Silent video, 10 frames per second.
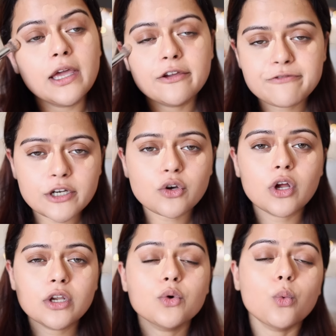If at
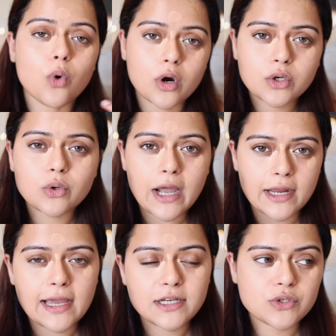all you want to
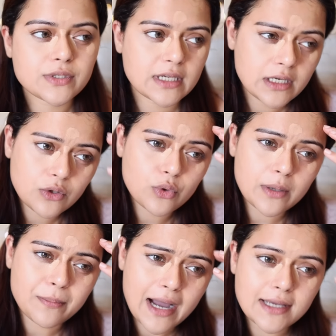highlight your skin, you
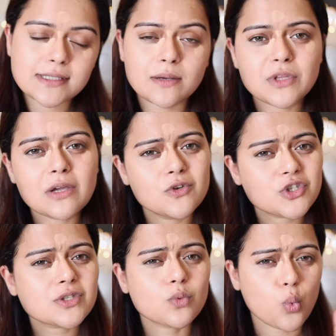can buy something
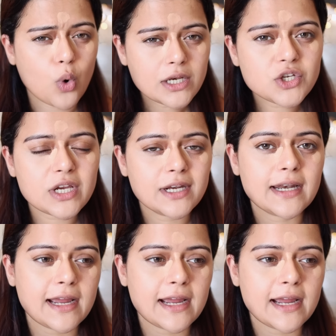which is 1 shade